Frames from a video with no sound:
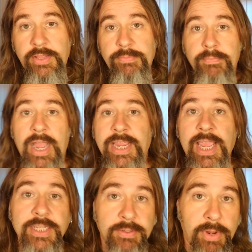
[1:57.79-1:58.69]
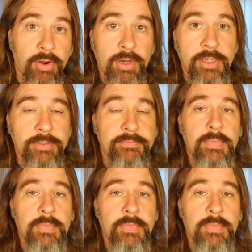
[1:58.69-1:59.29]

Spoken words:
in my case America,